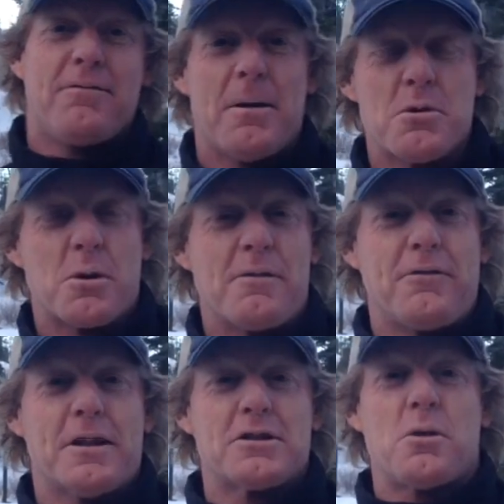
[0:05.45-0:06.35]
February
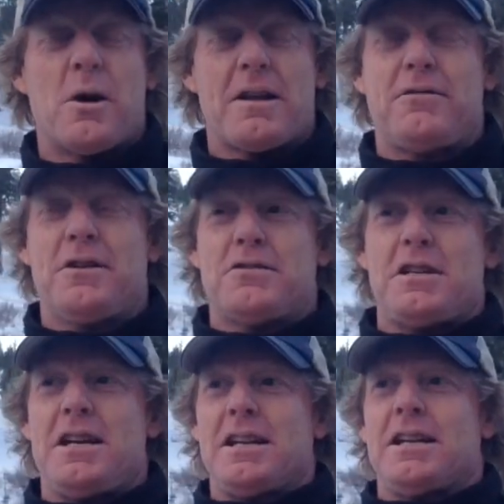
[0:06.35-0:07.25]
5th,
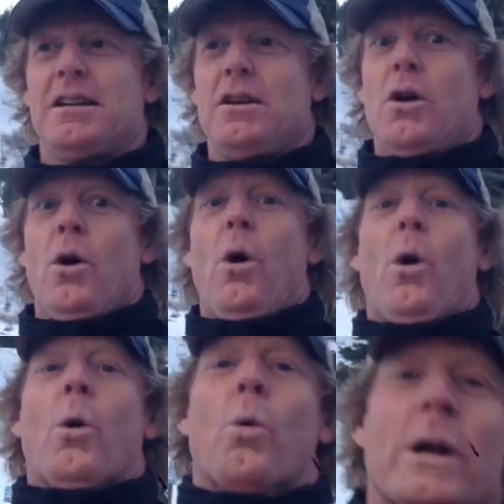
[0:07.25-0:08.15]
2015. And
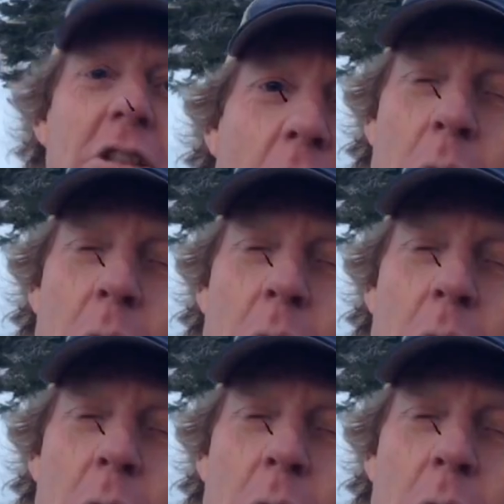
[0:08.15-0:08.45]
what's